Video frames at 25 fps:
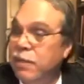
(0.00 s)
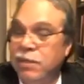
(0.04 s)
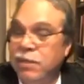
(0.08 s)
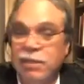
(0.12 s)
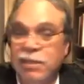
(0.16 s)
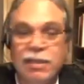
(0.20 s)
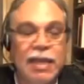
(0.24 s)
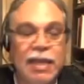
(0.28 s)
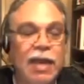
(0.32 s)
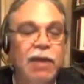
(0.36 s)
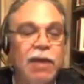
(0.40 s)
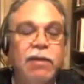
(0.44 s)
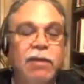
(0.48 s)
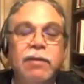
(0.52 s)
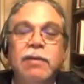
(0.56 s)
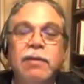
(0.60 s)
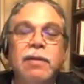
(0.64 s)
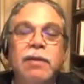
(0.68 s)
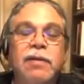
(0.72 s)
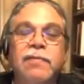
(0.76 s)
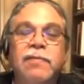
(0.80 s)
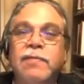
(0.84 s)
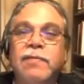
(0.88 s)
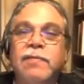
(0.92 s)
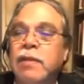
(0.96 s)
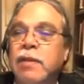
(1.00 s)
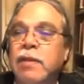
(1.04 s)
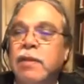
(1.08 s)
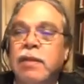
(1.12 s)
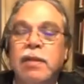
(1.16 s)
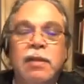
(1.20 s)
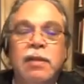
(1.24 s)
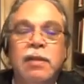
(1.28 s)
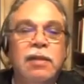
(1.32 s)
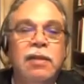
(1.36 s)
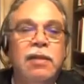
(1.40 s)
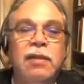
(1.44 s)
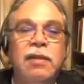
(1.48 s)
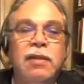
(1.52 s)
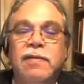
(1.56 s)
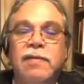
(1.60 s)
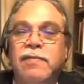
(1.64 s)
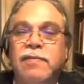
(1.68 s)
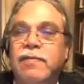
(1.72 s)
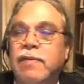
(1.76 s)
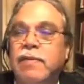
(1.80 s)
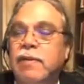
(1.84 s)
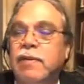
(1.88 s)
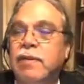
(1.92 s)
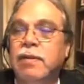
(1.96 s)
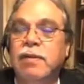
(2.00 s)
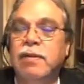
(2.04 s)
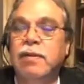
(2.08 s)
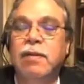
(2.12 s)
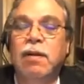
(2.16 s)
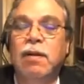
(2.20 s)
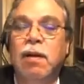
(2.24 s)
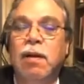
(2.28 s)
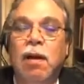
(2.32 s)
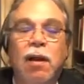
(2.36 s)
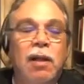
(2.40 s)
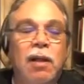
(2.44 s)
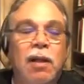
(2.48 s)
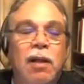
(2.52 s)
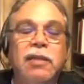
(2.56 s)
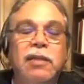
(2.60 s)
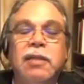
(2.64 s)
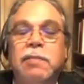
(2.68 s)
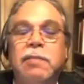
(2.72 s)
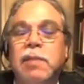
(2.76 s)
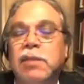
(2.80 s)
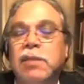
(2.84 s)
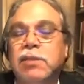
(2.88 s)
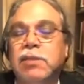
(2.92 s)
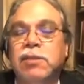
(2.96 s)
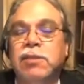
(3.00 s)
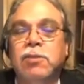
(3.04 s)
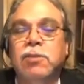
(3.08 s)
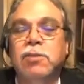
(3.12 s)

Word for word: We've been scared of of uh, all of the